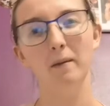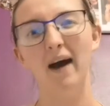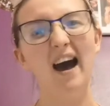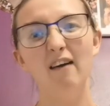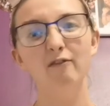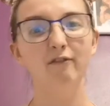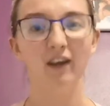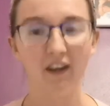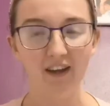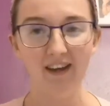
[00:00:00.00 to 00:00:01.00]
in a bath,
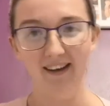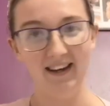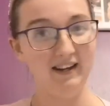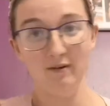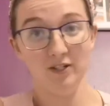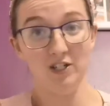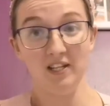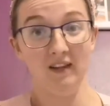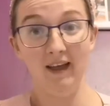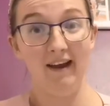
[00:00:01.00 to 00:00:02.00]
and it was
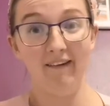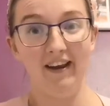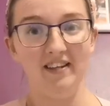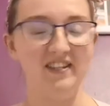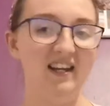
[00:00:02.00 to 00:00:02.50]
just hilarious.